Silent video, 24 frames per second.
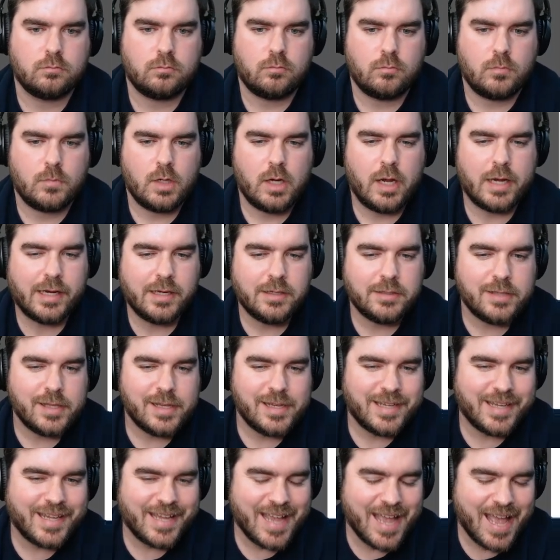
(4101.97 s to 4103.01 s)
I guess they
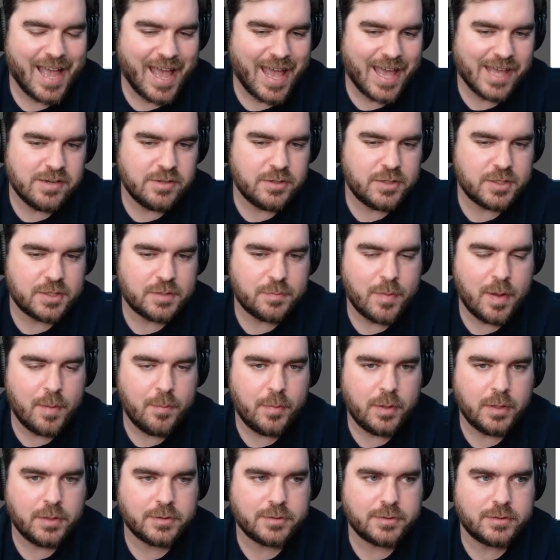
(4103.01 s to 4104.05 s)
can
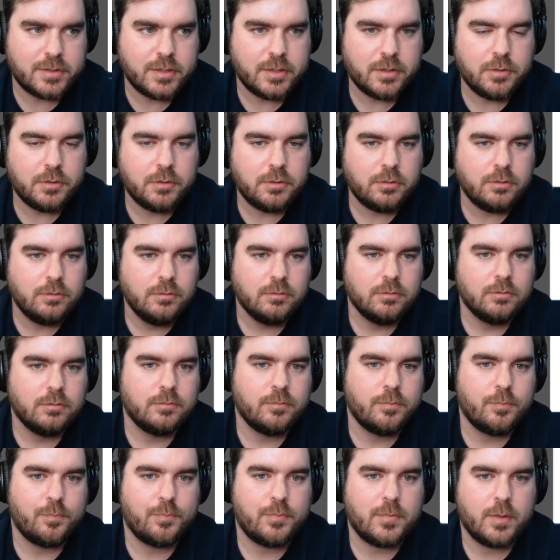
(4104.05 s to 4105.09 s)
dismember still,
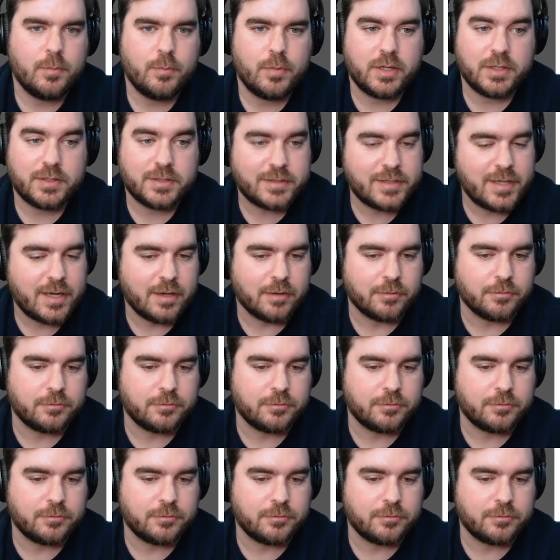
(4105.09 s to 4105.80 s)
but it's tough.